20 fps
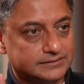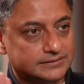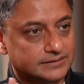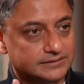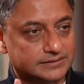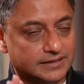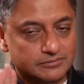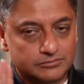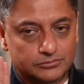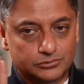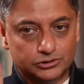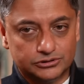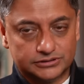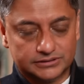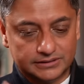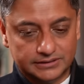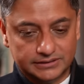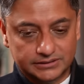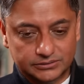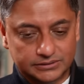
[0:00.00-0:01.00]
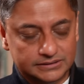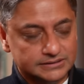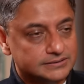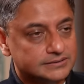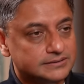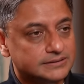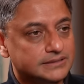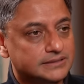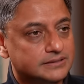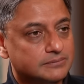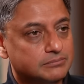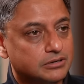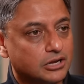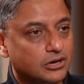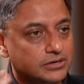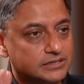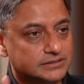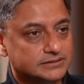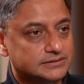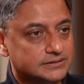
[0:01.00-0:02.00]
These are mostly you can see the
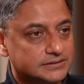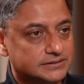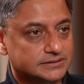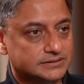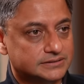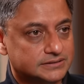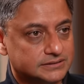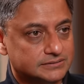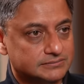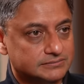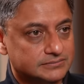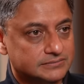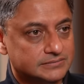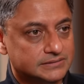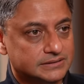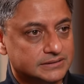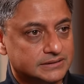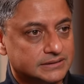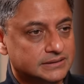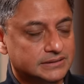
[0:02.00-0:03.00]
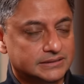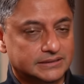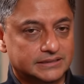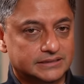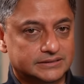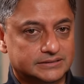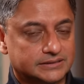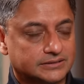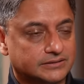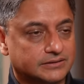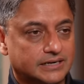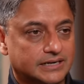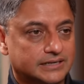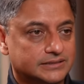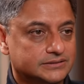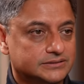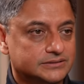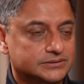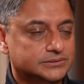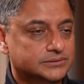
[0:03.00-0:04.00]
blockage in the system. It
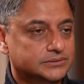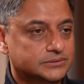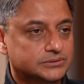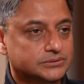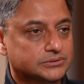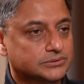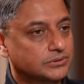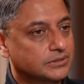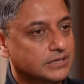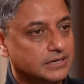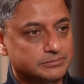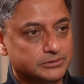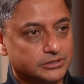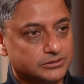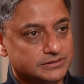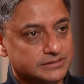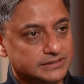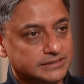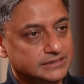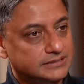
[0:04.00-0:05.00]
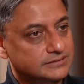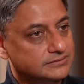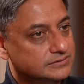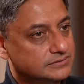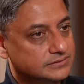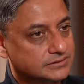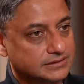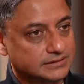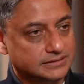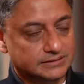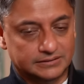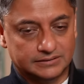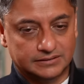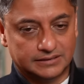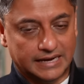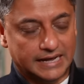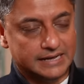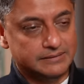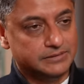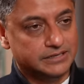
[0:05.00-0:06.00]
requires you to roll up your sleeves,
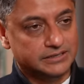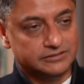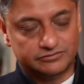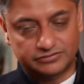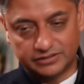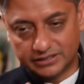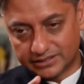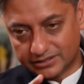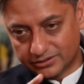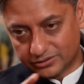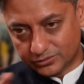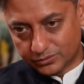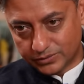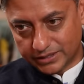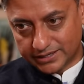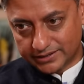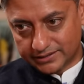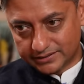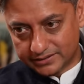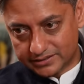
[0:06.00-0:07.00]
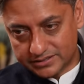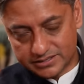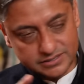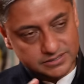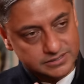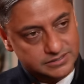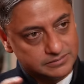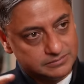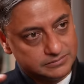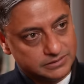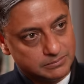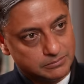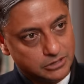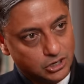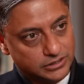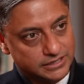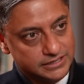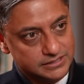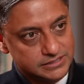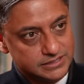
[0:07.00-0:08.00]
climb in, figure out where in the system the
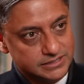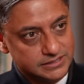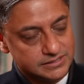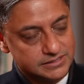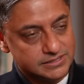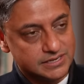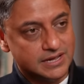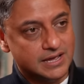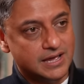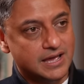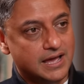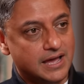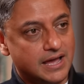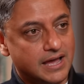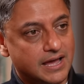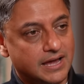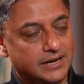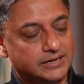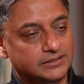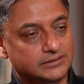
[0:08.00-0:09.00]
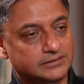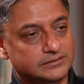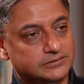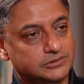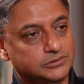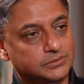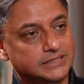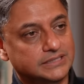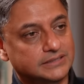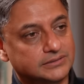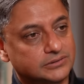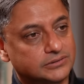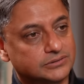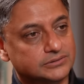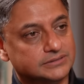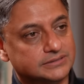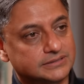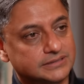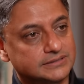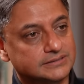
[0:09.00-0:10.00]
blockage is, and tweak
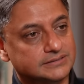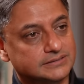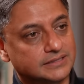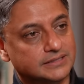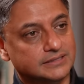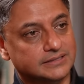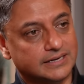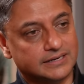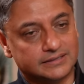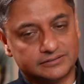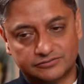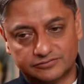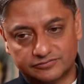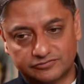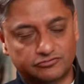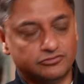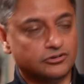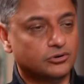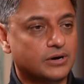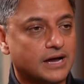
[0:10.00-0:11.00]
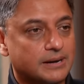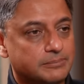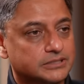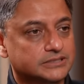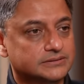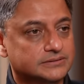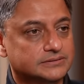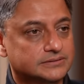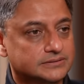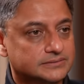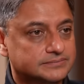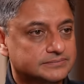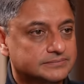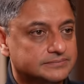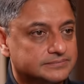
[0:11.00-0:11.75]
those things till that flow happens.